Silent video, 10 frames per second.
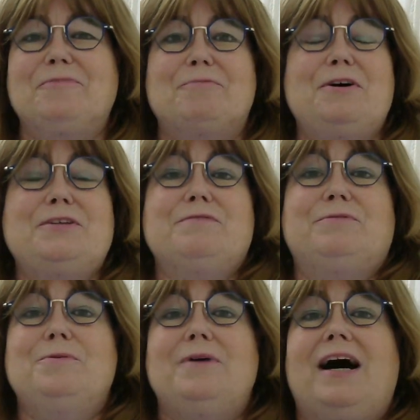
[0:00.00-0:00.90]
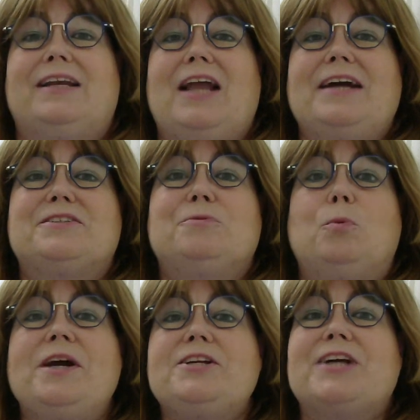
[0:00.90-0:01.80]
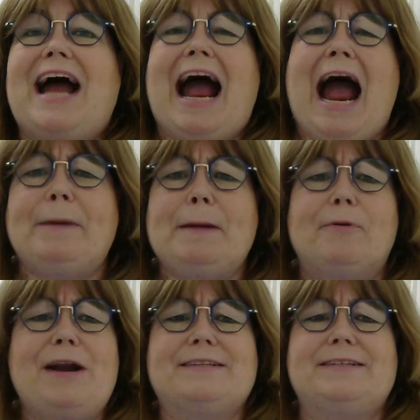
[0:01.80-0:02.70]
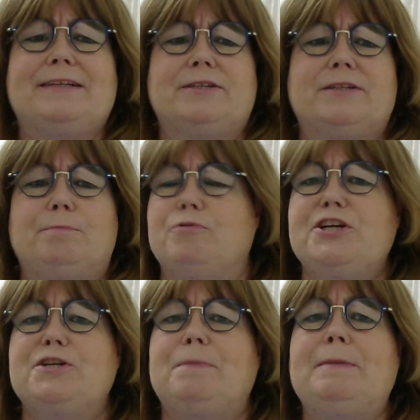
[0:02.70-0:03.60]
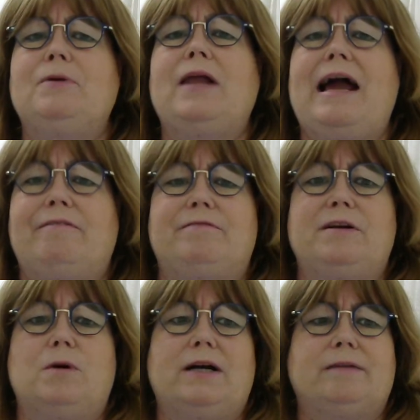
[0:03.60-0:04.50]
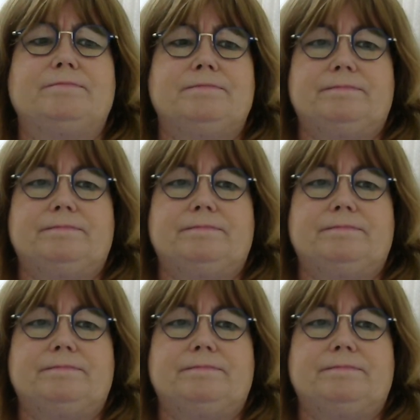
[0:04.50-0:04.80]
first of all, I'd like to wish a happy Brexit to British people everywhere.